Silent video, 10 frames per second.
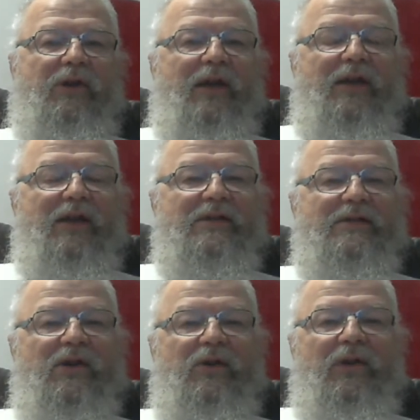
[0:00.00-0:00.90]
not
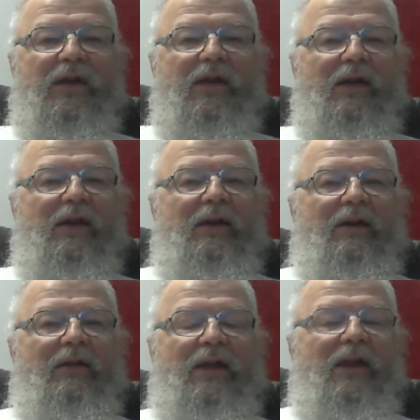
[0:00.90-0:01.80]
necessarily
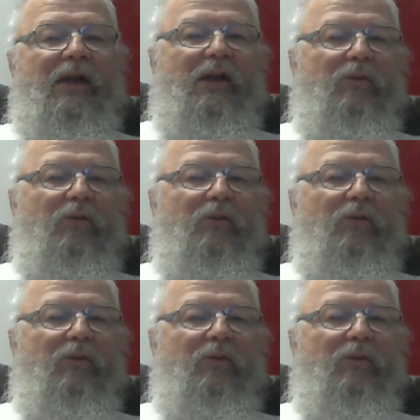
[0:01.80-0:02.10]
that he can